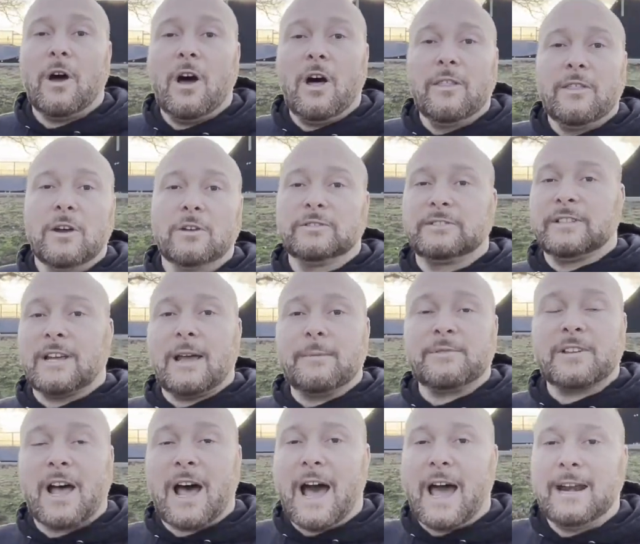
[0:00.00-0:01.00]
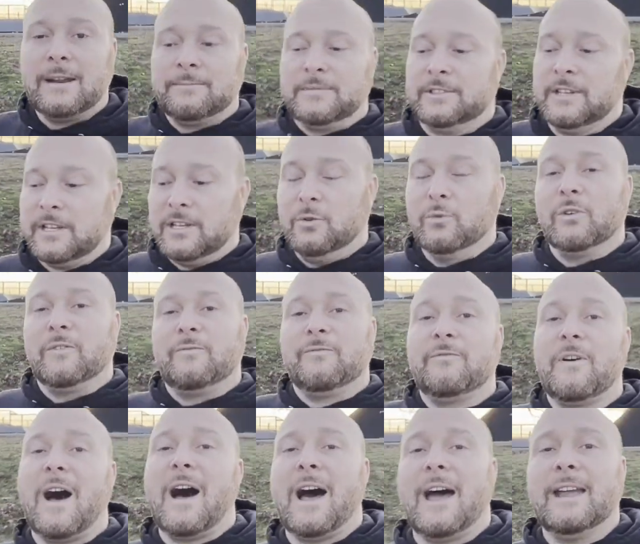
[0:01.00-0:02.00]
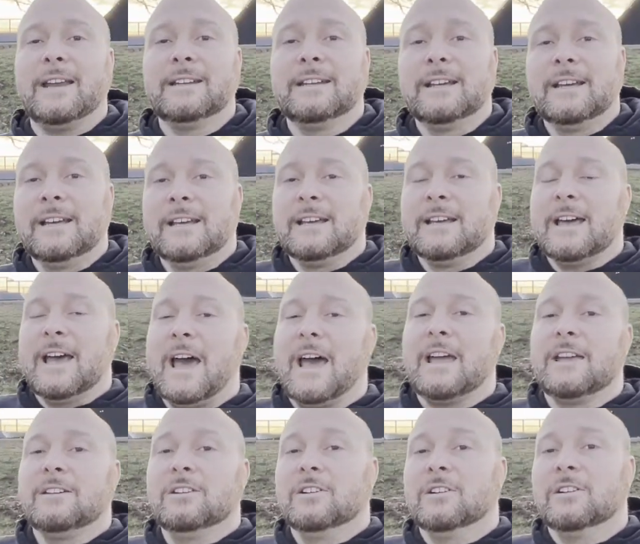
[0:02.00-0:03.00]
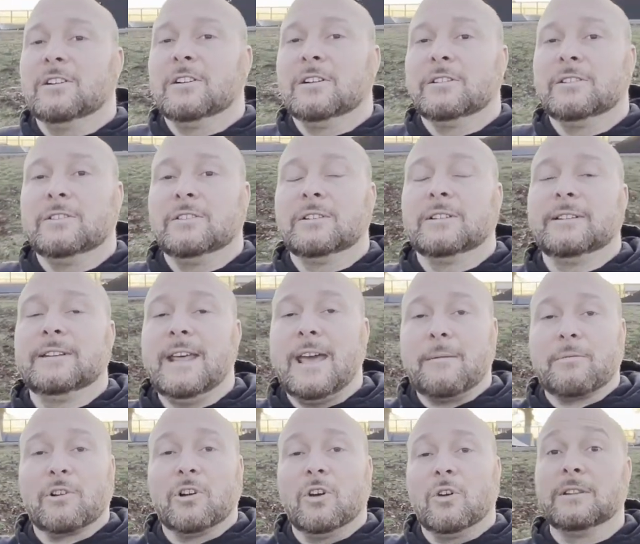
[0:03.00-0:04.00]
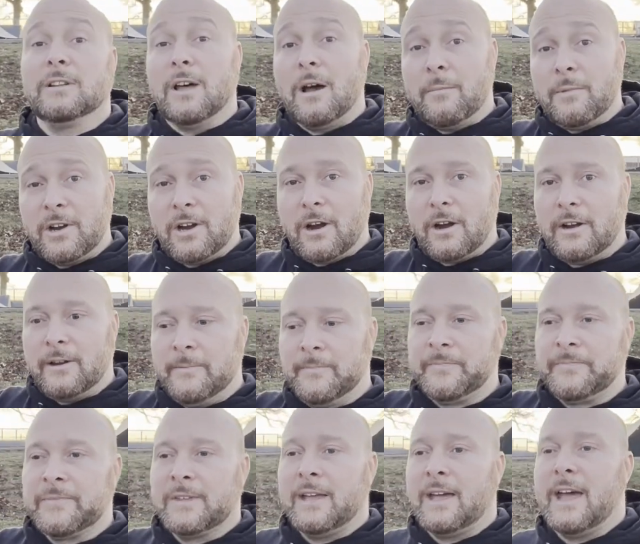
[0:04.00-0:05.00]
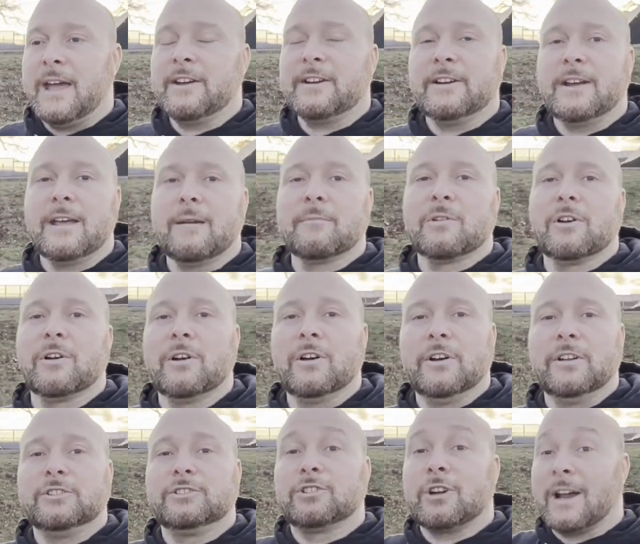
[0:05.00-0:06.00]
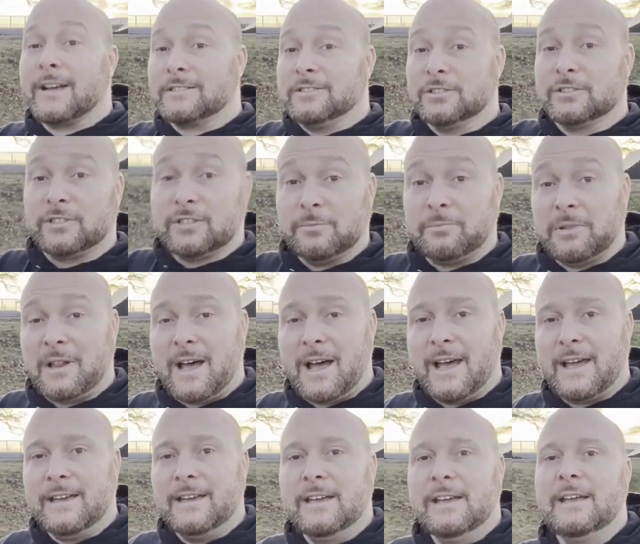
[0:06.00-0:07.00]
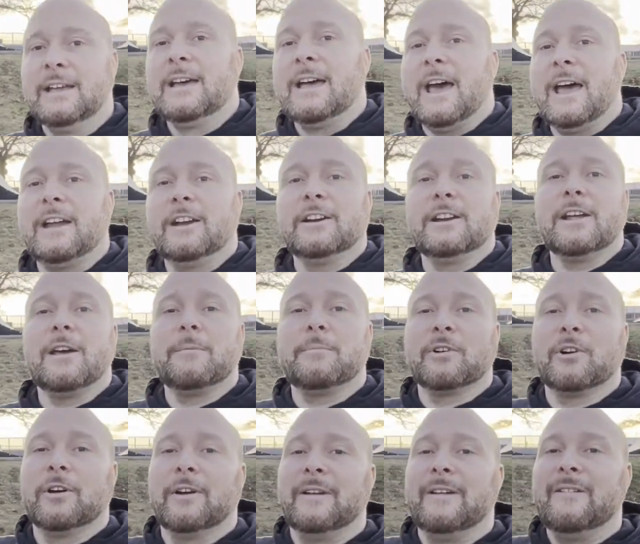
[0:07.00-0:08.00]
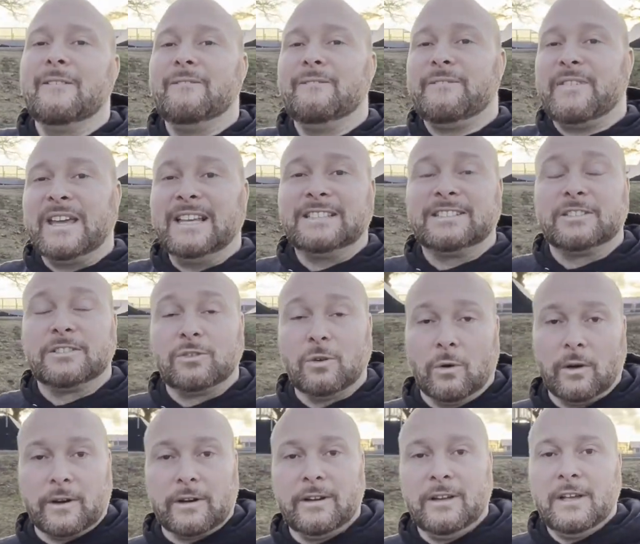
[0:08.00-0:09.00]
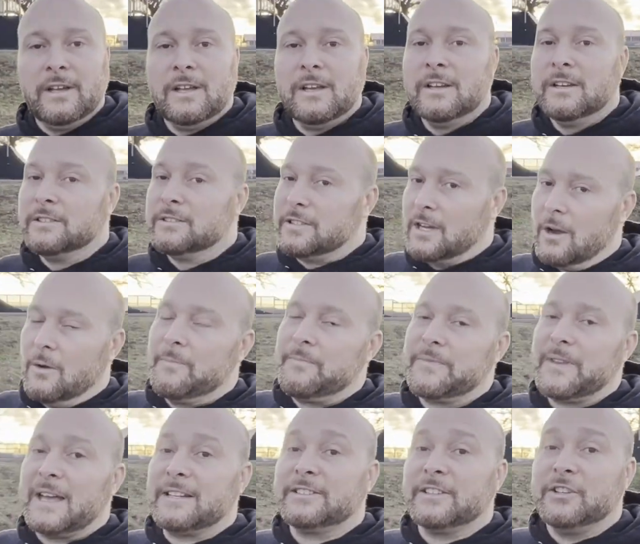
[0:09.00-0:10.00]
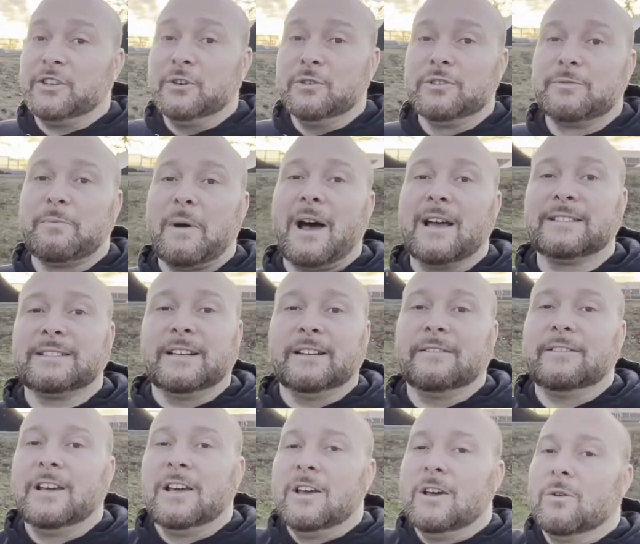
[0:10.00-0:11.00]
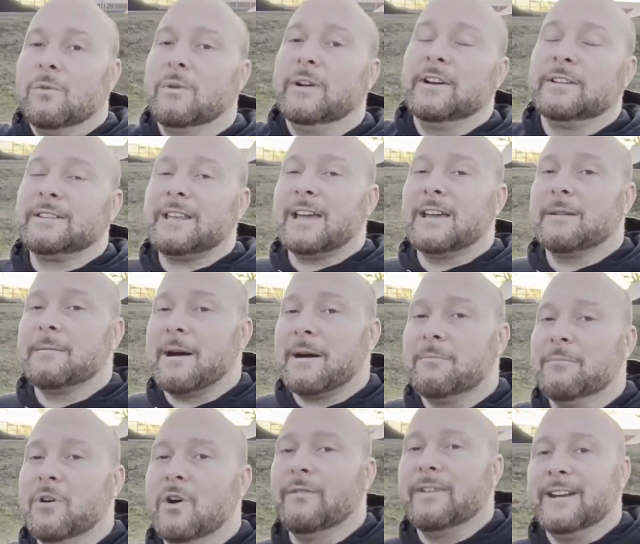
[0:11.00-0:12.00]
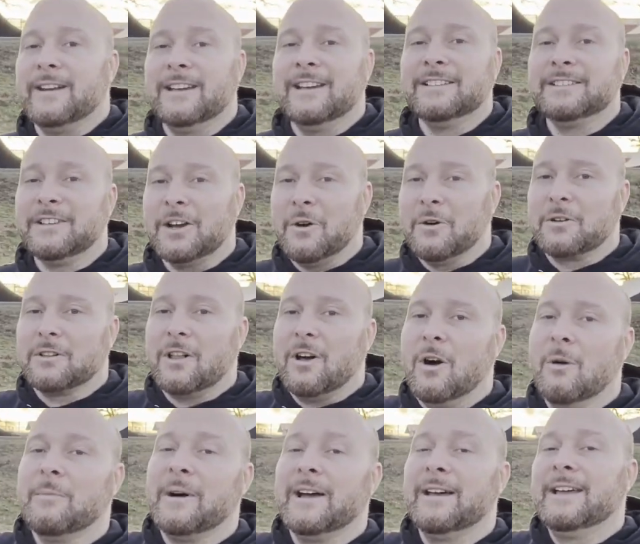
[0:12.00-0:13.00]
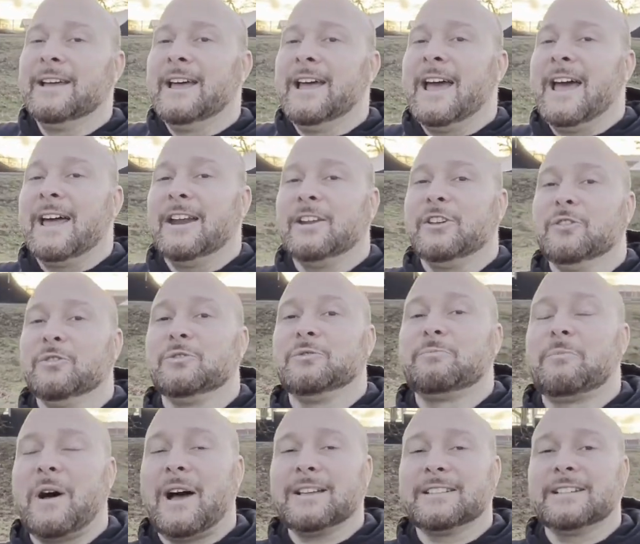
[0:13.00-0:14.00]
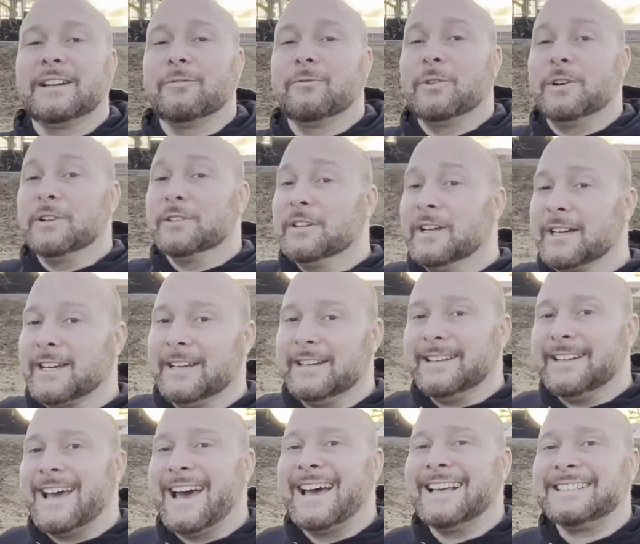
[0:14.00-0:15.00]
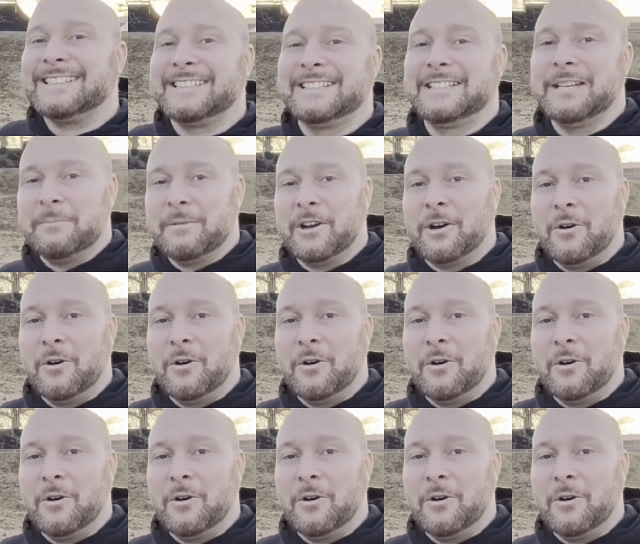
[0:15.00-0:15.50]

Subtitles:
those types of items that you would find at your neighborhood lumberyard, at your neighborhood tractor supply, at your neighborhood feed store. So that's a huge positive when you're thinking about moving to Oklahoma, and a huge positive when you're looking at Seminole,